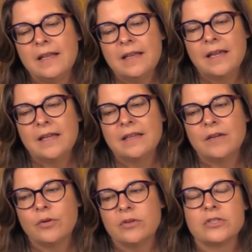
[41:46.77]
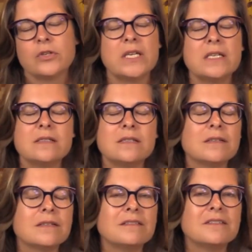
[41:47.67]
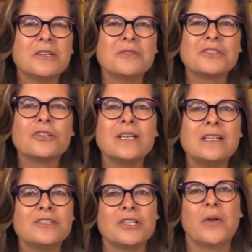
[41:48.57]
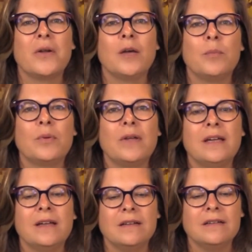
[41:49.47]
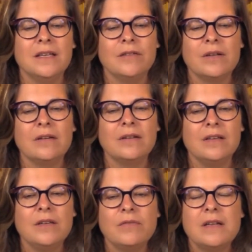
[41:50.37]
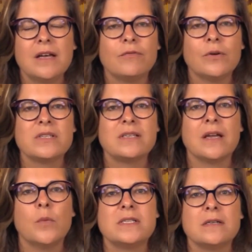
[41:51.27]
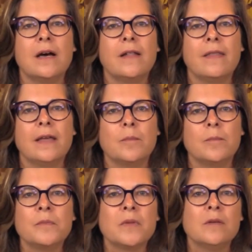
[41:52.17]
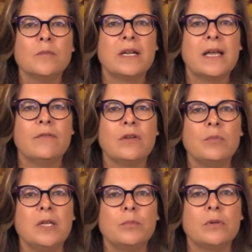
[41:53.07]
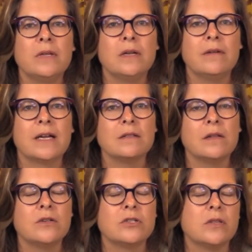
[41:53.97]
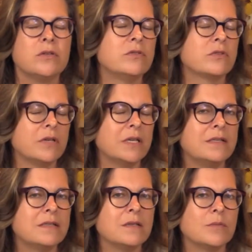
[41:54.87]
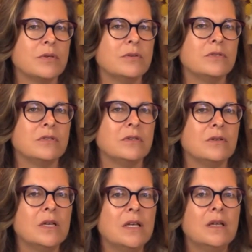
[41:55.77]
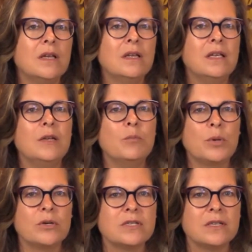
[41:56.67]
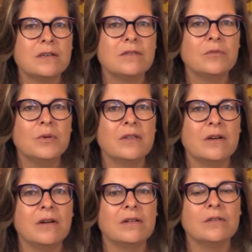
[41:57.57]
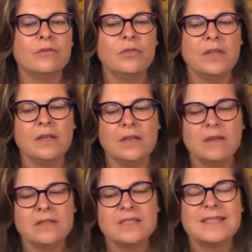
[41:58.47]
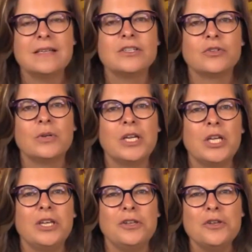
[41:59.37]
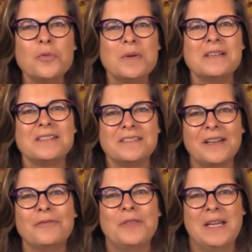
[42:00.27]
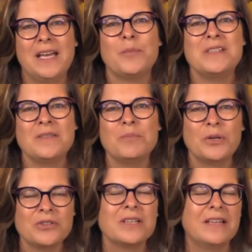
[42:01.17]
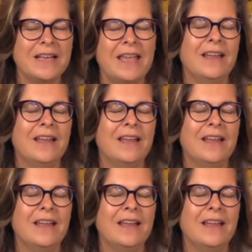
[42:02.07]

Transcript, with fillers: And then, of course, screens showed up, and even not focusing on what's on them, but having people interact largely through screens as opposed to in person, with all of the sensory human stuff that happens in person that can't